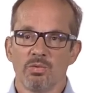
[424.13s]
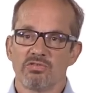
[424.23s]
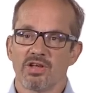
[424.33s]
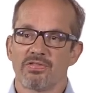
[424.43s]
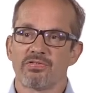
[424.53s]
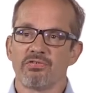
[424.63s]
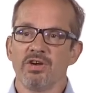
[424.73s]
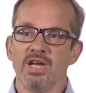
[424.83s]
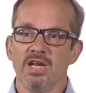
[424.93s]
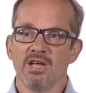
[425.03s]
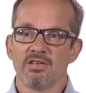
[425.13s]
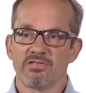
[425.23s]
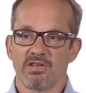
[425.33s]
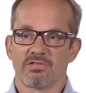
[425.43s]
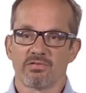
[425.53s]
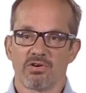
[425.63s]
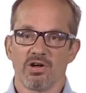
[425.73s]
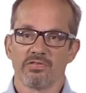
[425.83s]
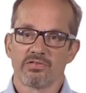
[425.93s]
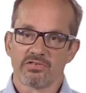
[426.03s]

which had three sets of grants,